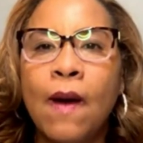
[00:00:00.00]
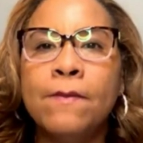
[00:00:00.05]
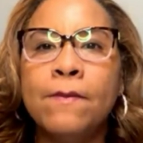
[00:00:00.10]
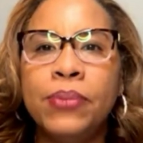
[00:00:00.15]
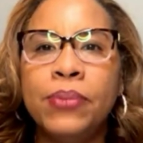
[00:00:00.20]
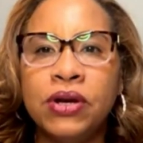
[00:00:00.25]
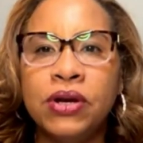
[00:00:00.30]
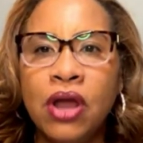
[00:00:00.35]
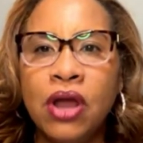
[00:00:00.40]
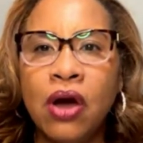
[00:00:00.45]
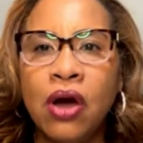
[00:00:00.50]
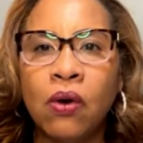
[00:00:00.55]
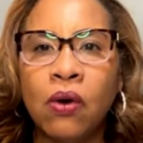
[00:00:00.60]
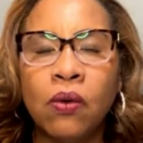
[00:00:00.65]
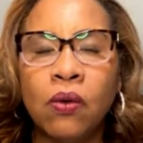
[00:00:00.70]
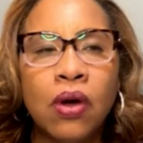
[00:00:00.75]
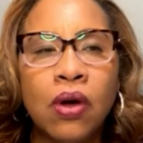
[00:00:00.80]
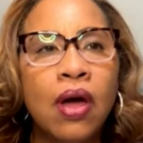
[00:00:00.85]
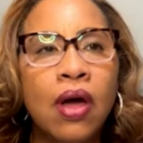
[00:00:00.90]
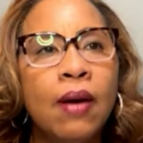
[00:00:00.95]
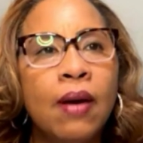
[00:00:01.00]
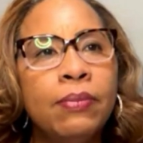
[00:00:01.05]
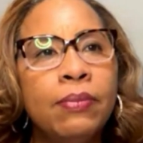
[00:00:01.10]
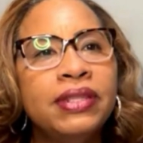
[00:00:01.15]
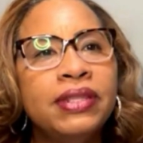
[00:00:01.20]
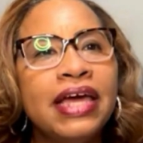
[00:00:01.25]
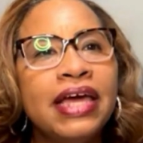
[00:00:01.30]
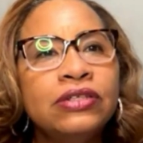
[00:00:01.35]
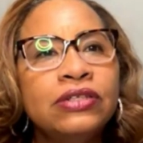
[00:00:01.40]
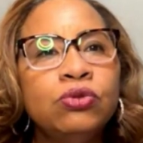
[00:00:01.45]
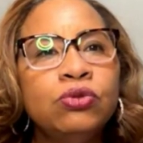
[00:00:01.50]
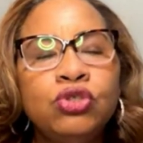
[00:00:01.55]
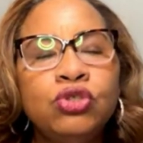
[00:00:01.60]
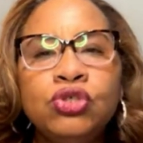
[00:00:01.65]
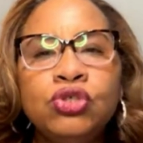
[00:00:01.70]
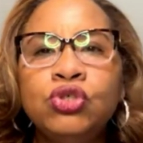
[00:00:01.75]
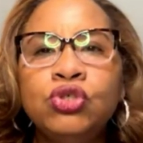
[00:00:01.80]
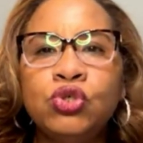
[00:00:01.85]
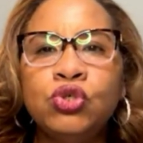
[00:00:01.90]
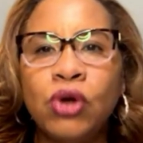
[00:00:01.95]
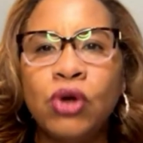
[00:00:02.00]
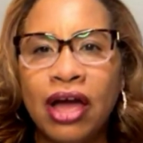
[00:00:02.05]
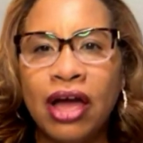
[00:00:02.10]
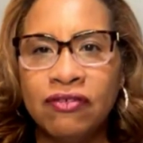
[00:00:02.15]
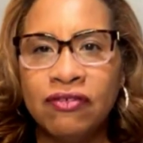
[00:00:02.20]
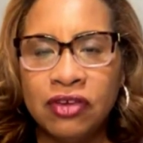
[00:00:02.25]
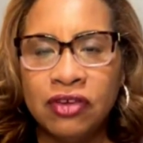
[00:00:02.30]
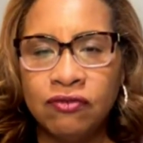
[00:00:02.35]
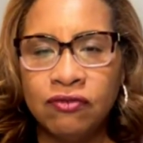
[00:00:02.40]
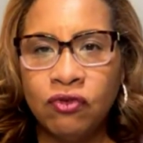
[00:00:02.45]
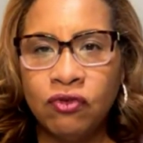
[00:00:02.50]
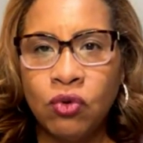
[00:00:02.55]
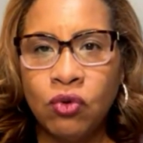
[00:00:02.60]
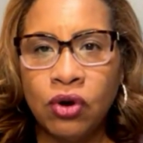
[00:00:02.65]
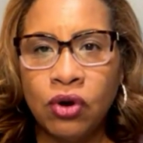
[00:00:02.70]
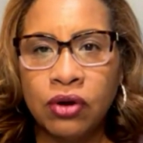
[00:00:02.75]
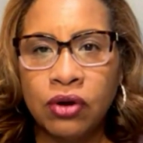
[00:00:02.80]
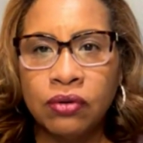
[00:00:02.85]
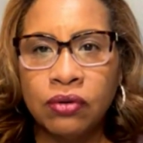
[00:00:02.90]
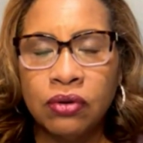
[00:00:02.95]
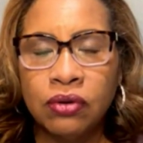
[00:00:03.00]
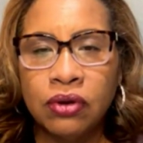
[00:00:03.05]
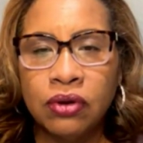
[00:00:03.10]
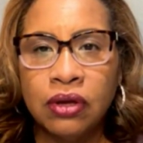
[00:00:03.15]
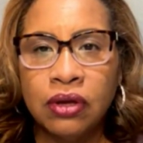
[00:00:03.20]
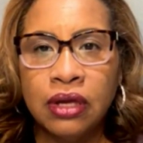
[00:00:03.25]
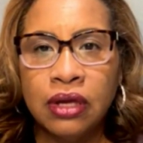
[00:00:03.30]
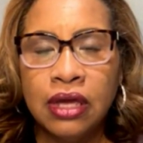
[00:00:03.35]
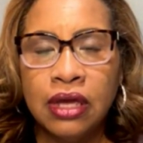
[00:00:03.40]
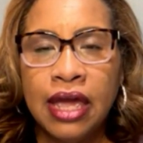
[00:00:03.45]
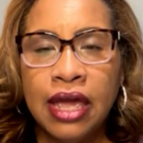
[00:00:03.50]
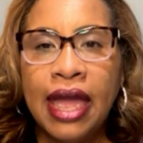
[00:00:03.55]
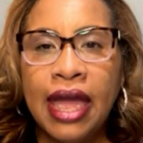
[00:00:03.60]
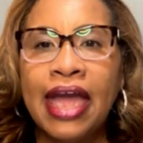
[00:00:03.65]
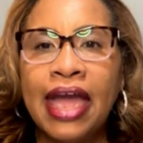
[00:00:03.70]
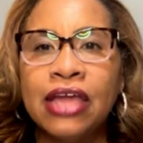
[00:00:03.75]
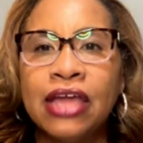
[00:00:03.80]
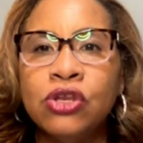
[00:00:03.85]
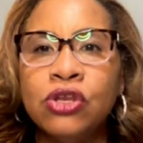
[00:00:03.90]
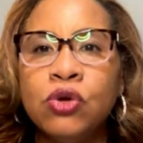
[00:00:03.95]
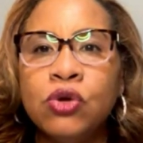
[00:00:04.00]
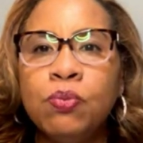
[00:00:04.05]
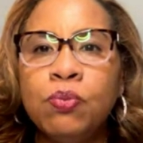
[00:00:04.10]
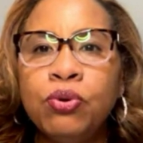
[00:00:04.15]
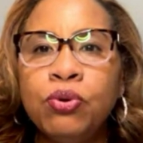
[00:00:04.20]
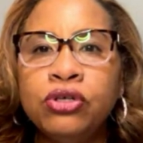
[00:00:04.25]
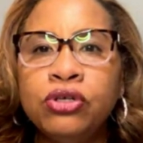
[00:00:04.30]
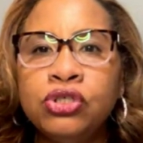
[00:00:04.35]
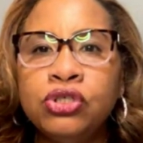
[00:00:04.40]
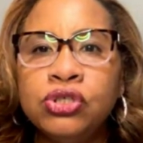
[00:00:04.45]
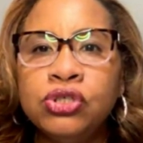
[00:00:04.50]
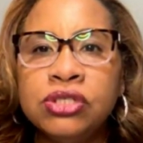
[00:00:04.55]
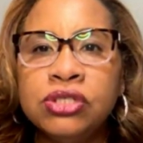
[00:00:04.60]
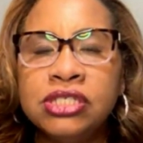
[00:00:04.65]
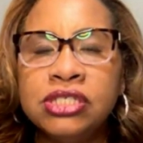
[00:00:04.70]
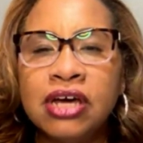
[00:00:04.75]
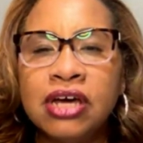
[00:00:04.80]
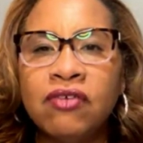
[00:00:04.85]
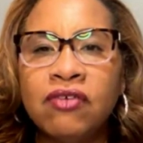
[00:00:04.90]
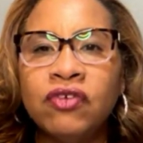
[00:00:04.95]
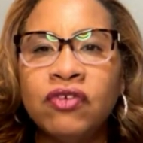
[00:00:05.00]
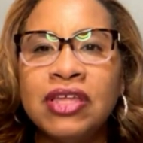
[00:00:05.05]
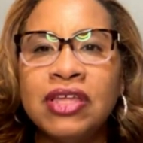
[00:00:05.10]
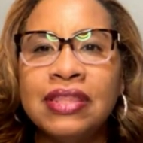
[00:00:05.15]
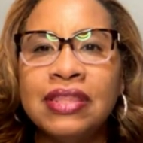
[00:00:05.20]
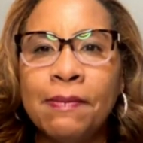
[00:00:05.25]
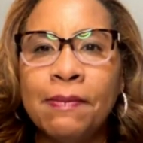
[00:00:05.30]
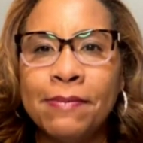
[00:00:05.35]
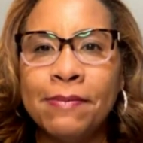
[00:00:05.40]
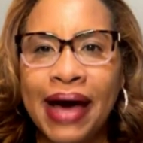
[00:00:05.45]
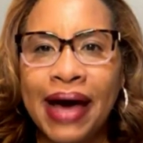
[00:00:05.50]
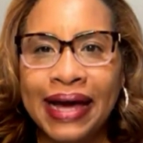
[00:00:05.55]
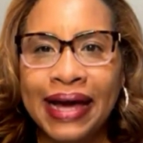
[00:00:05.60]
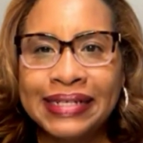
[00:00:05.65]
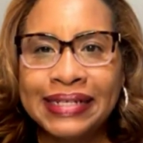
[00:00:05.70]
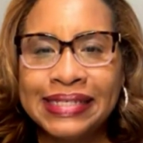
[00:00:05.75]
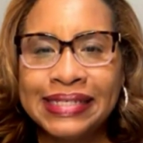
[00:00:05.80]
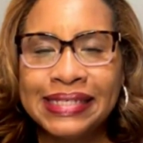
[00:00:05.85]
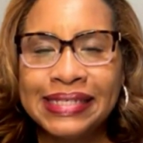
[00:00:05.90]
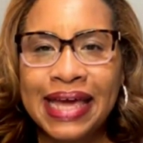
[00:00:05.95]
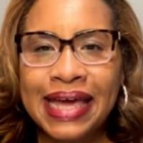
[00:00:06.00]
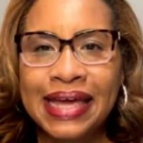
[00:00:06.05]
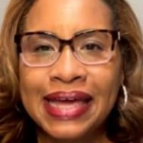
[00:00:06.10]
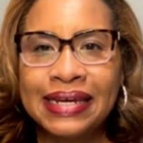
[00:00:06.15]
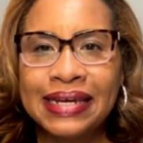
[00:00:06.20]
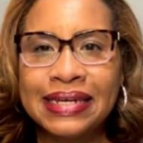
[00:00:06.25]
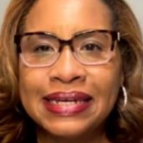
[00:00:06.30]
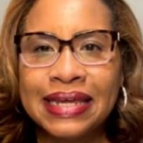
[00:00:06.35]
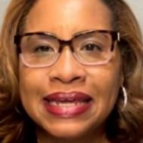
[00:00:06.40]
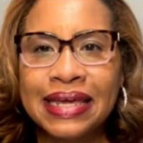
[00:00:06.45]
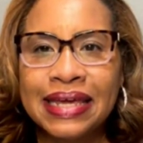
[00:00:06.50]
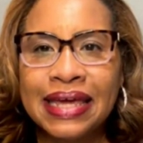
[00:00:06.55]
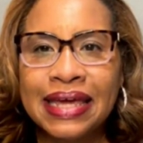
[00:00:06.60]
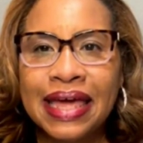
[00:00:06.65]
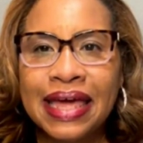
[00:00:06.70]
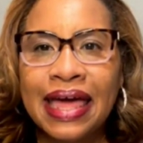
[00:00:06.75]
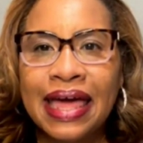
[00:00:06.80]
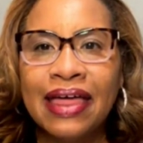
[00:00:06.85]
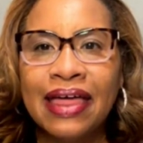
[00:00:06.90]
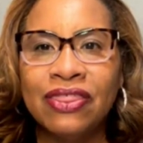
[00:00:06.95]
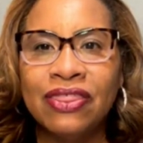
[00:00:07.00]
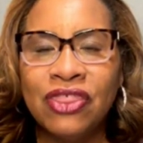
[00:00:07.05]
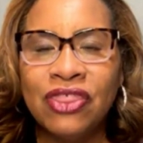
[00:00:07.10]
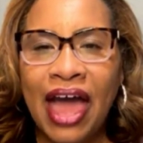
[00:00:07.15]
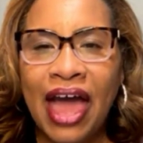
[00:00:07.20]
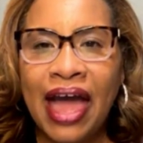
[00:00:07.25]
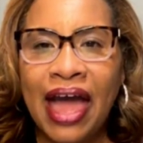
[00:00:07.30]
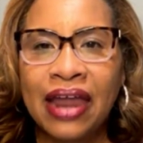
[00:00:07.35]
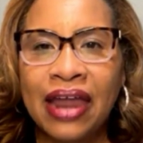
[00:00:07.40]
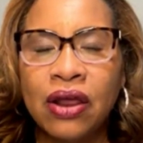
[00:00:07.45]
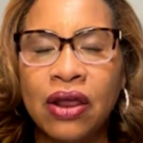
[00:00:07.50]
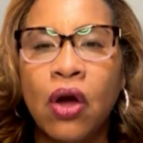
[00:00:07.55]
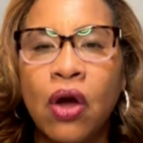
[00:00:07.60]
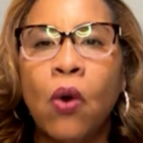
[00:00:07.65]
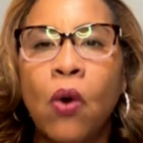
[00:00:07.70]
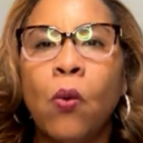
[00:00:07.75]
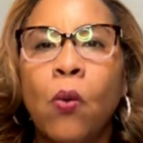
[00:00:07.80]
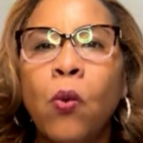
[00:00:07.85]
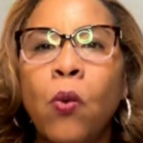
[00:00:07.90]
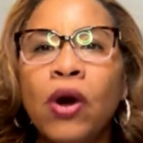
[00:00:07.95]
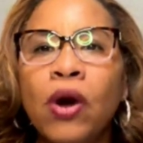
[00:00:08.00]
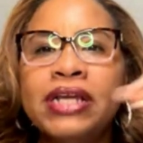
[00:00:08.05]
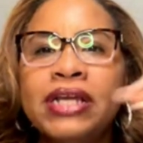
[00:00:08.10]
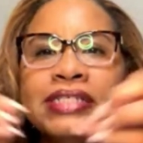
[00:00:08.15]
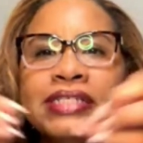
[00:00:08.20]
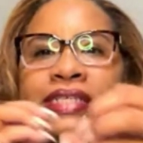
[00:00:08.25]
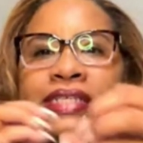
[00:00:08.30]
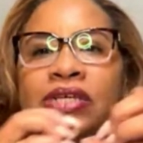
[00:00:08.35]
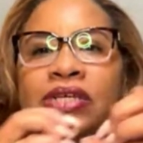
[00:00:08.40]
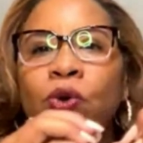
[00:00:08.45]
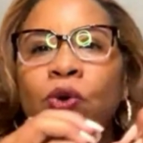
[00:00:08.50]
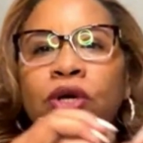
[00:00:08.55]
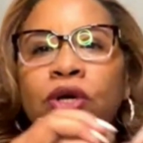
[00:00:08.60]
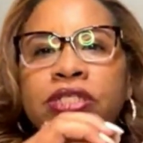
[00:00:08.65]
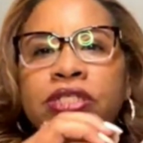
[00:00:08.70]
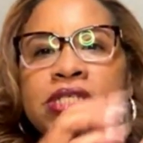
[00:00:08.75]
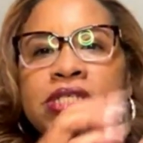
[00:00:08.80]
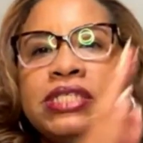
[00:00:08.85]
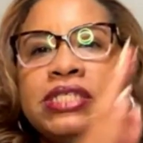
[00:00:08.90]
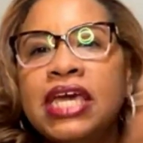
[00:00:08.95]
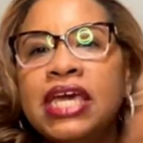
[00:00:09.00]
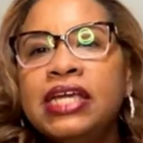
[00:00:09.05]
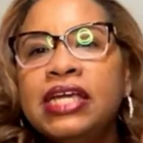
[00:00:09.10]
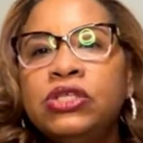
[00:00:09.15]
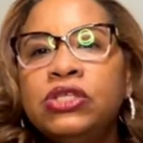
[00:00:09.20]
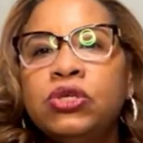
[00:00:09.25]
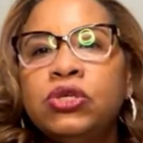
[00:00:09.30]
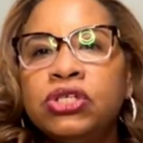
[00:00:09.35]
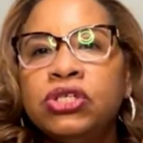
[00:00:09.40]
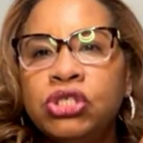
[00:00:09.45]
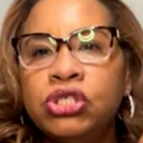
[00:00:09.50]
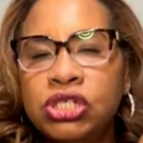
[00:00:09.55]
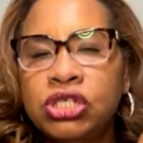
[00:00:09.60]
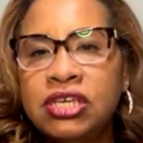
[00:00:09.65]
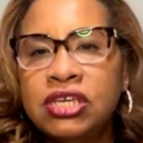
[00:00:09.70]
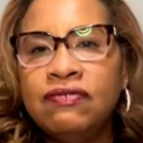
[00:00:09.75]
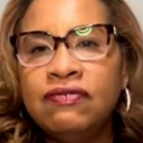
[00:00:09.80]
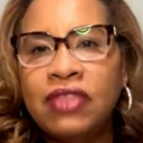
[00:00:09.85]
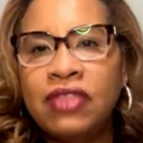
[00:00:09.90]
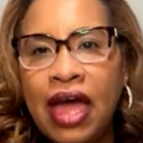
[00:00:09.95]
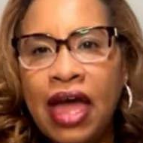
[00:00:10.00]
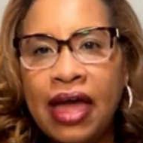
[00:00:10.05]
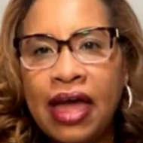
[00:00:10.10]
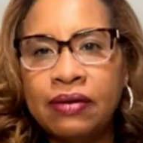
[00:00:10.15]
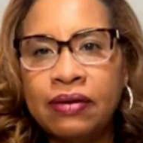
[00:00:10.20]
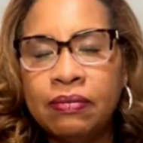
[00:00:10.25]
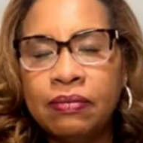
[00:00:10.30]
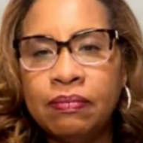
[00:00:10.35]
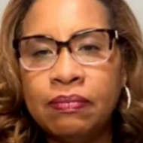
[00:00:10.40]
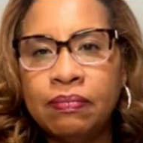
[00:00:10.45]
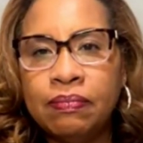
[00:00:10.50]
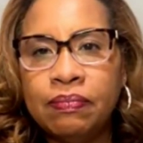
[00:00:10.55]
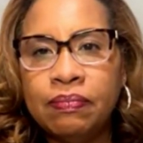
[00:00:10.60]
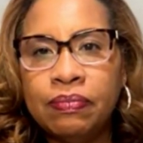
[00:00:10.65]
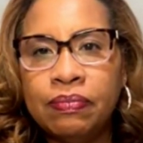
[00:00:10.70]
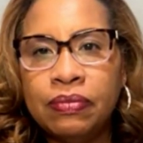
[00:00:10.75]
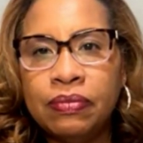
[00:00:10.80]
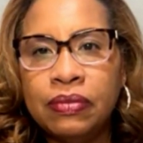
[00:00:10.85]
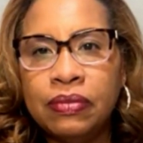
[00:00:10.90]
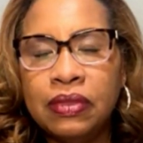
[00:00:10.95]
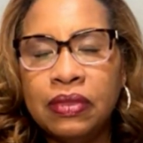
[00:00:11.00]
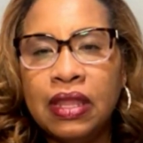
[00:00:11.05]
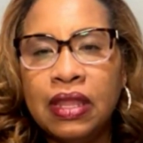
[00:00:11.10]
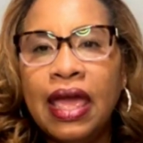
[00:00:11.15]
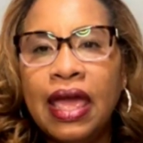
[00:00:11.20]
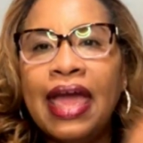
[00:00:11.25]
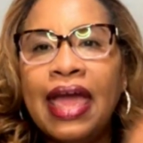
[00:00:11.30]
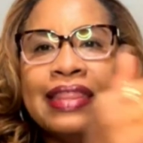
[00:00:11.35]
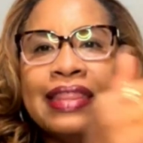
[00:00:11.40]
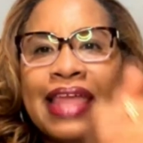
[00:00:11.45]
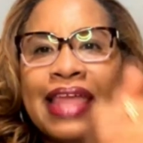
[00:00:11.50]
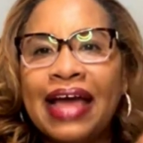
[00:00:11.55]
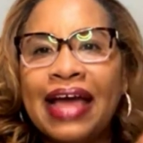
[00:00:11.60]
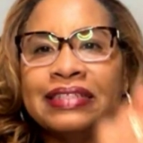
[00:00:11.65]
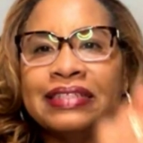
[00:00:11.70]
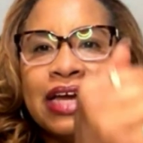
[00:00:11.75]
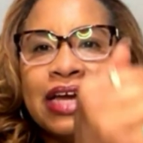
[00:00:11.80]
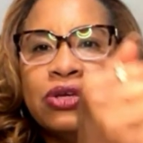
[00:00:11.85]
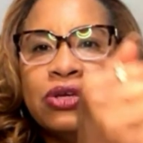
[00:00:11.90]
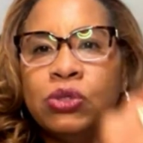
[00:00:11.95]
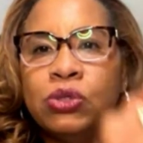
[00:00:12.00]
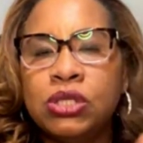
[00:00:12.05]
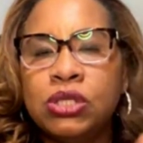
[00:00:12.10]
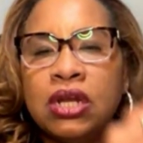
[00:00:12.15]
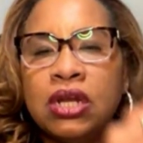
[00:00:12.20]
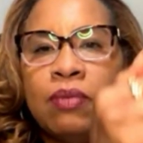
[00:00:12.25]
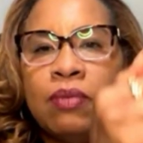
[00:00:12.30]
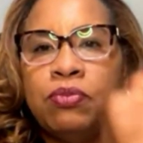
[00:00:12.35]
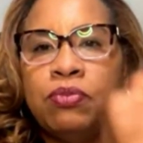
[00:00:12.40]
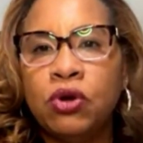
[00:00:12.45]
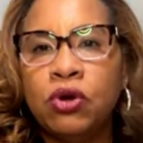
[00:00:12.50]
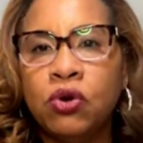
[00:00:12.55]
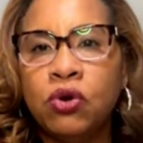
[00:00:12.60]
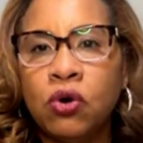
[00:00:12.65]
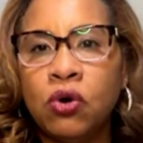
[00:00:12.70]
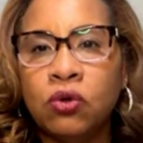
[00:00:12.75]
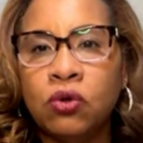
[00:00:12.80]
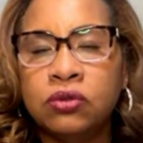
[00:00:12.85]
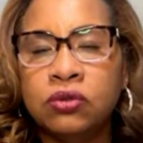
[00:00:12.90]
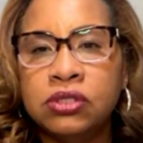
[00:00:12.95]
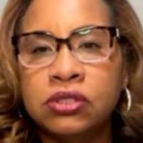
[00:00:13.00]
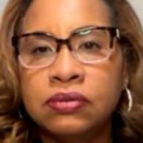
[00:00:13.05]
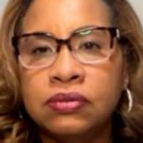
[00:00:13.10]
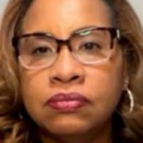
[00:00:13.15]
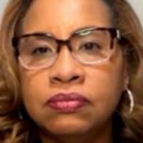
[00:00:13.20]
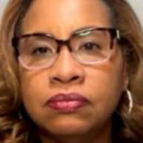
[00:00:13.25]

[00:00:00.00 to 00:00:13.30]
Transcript: But no, but that's what you're striving for. And you put yourself in the mindset that what is it going to take to achieve that? And that's how you set up your goals.